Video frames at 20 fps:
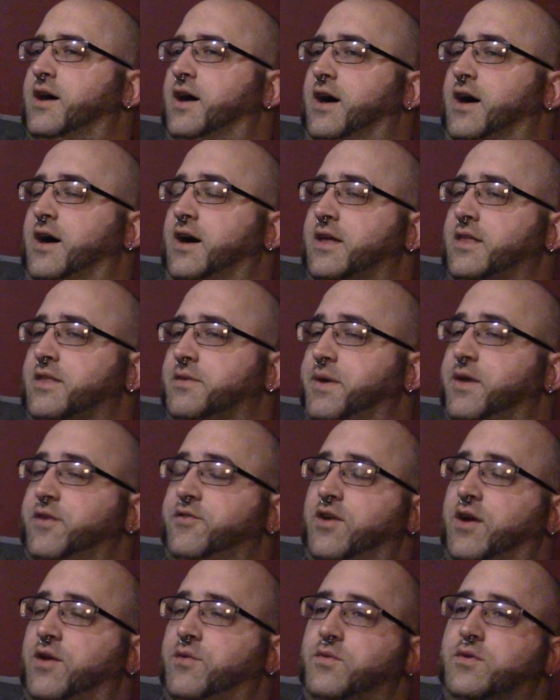Uh, and the
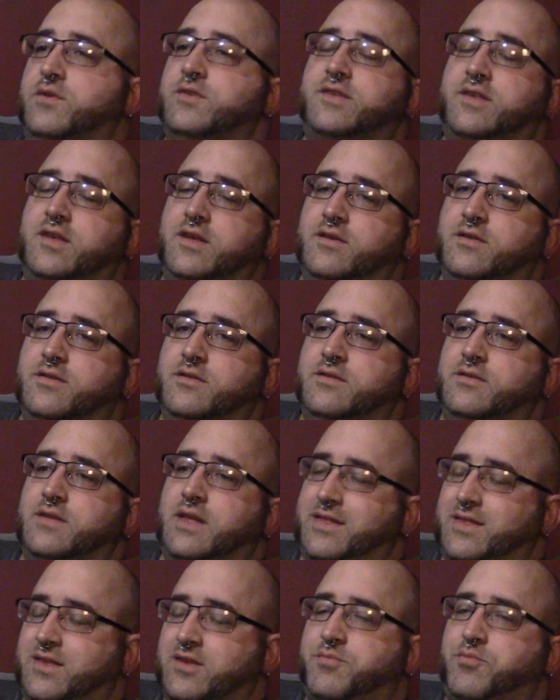Patreon will still,
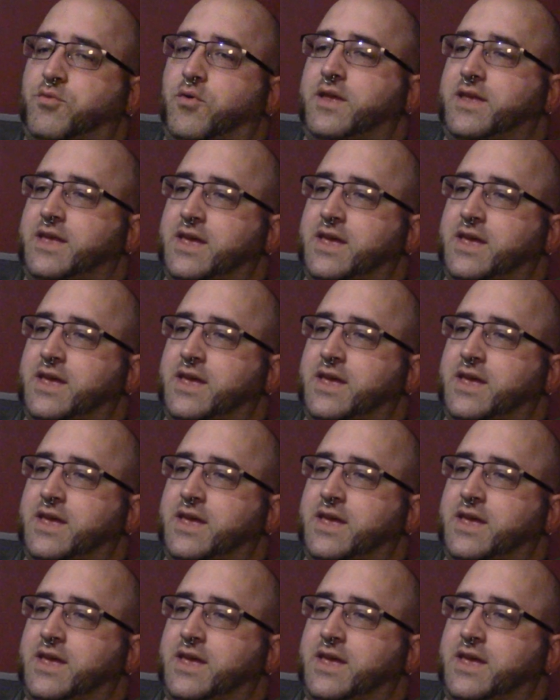at this point,